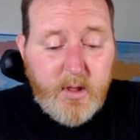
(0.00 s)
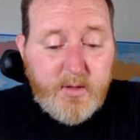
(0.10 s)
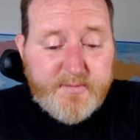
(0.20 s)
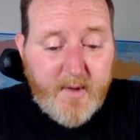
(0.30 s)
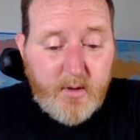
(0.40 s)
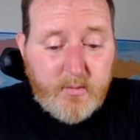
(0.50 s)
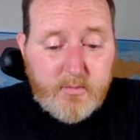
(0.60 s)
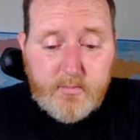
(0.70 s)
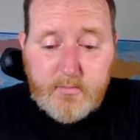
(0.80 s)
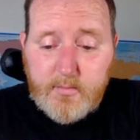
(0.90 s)
So,
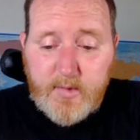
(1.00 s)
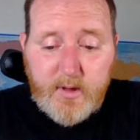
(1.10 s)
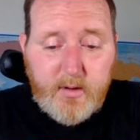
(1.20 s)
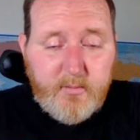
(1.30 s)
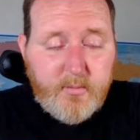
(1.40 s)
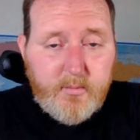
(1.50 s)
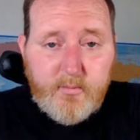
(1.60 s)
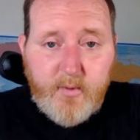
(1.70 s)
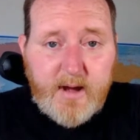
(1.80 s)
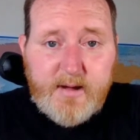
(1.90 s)

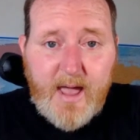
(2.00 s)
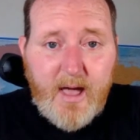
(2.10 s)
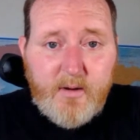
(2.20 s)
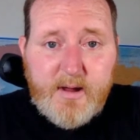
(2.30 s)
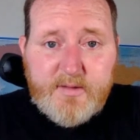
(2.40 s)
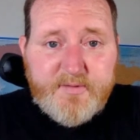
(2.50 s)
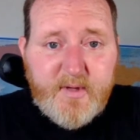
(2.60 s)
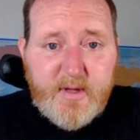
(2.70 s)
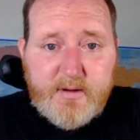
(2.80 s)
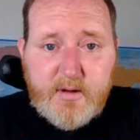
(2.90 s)
right now it's
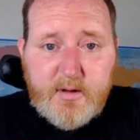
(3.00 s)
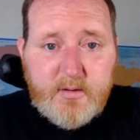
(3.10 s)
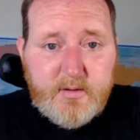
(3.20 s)
in